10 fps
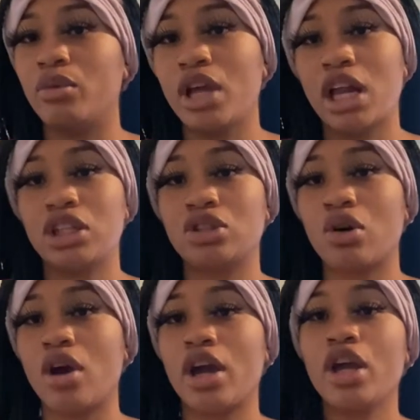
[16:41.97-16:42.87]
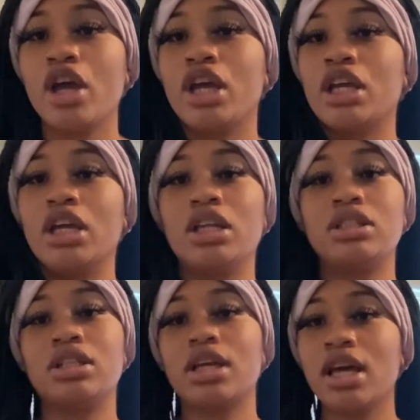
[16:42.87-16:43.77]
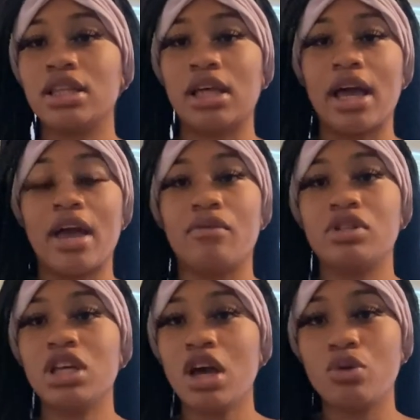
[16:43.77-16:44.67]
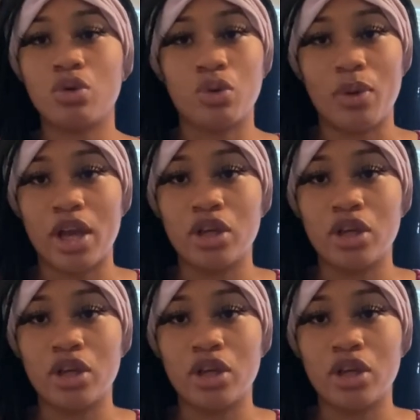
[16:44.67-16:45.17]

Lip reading: We got to start getting it together. I have a child on the way,